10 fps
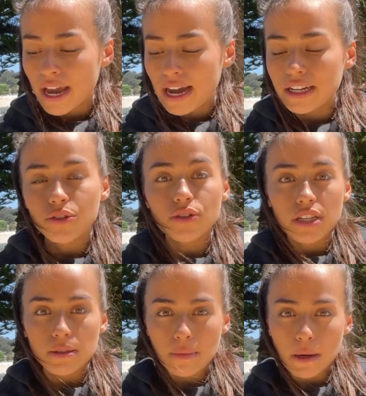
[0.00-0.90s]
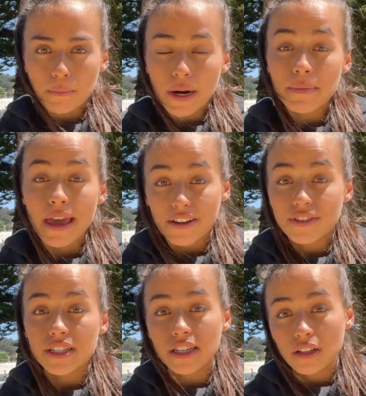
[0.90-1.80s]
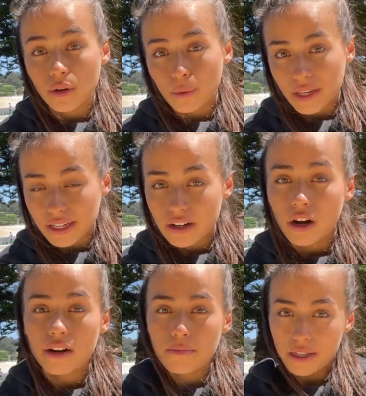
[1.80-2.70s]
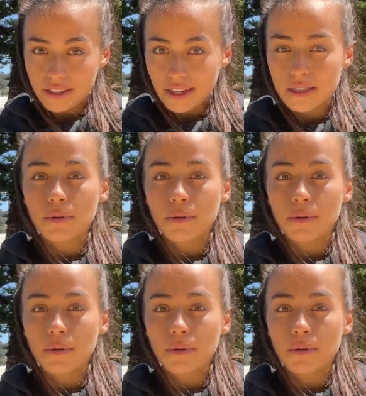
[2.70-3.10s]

I do this meal prep every single week on Mondays.